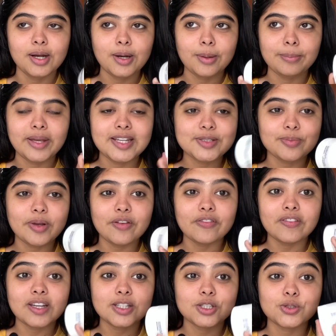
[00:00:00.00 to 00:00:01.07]
makes my
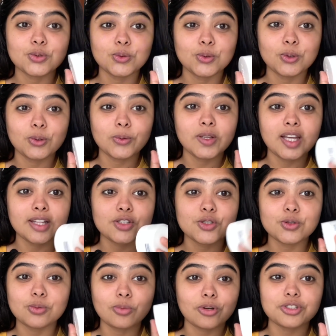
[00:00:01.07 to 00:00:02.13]
face so glowy and
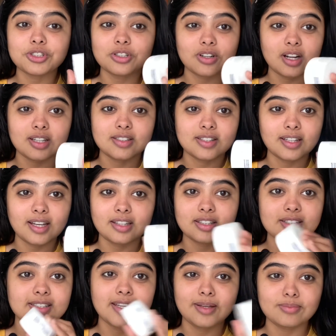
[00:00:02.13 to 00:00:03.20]
so moisturizing at
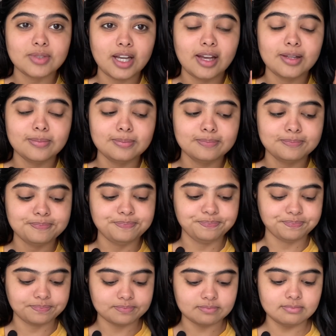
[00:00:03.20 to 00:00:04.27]
the same time.
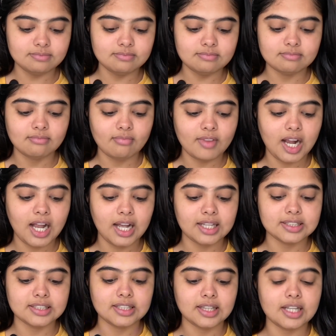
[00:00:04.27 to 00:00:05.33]

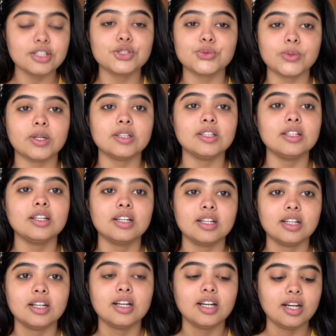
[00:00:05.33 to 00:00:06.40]
And the last one
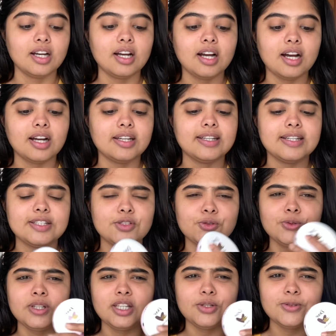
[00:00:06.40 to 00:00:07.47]
is,
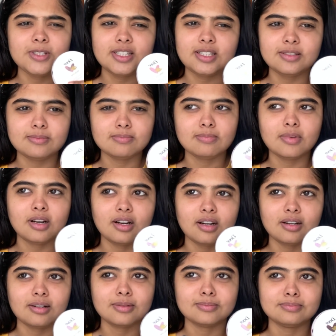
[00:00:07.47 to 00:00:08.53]
we use it
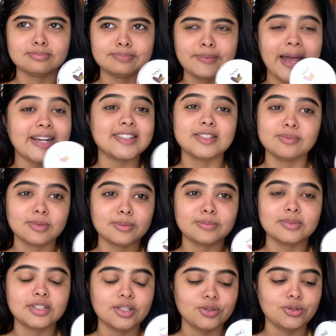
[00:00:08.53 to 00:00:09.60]

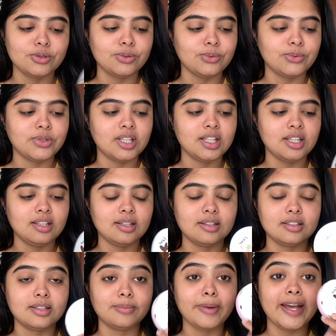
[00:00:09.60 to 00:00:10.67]
maximum,
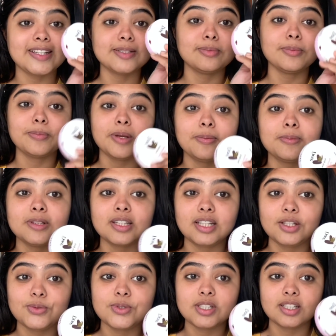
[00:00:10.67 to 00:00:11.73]
the maximum people
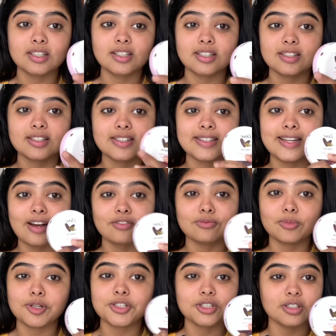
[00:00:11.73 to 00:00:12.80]
use it. It's Dove
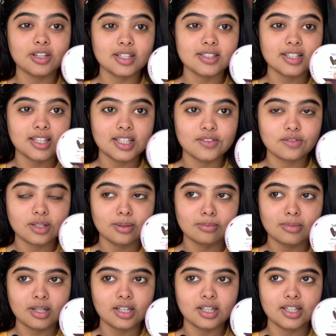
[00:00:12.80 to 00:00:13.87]
moisturizing
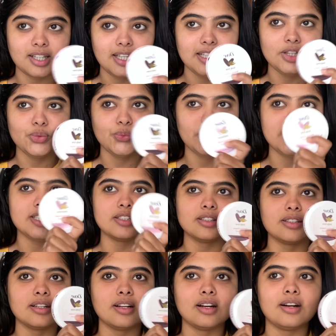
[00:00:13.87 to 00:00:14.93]
cream. In winter,